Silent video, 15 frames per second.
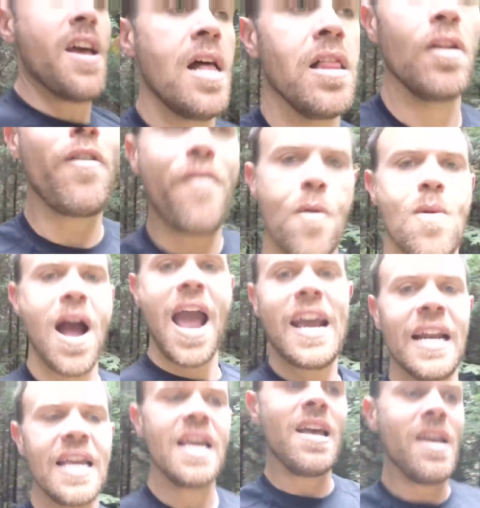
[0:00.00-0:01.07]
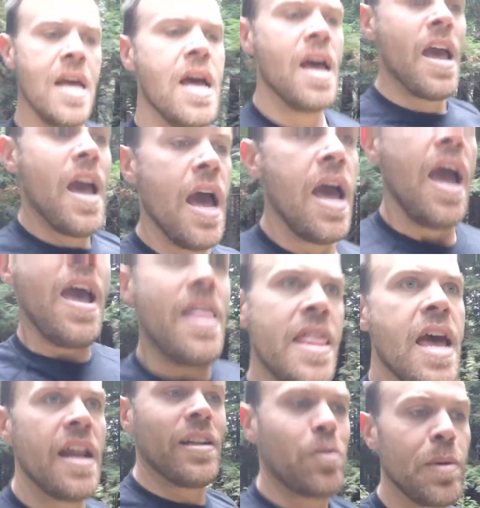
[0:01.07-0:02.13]
A little variety. And
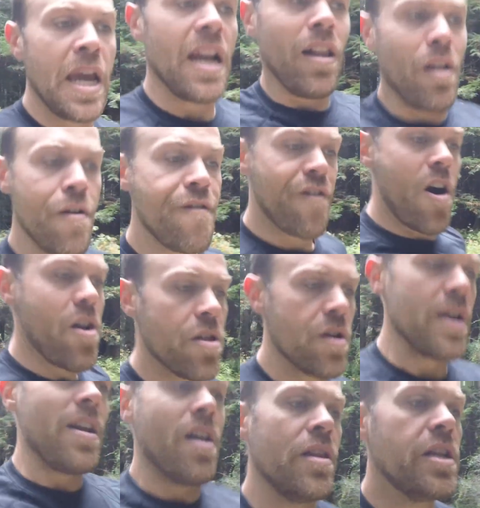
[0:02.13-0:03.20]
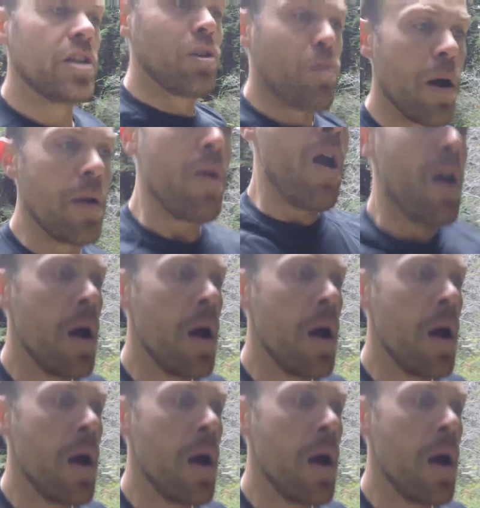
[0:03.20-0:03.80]
then as we get a little farther in on this run,